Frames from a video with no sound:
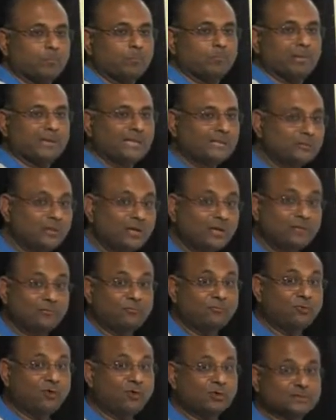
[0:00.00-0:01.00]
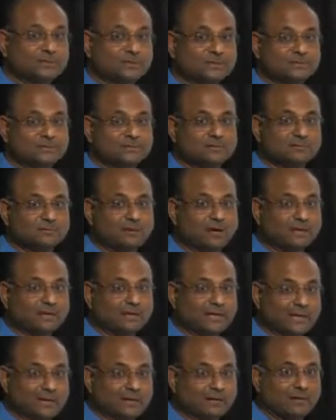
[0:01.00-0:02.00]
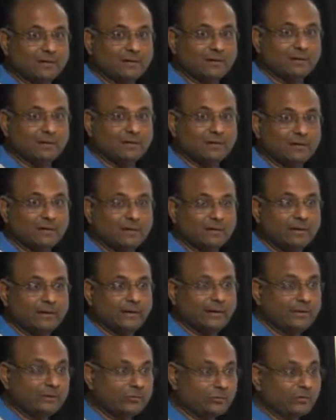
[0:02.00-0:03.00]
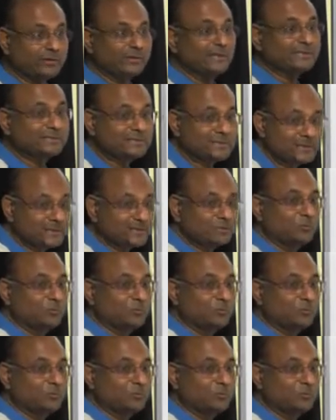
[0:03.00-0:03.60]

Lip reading: but that's only the force, work done, into distance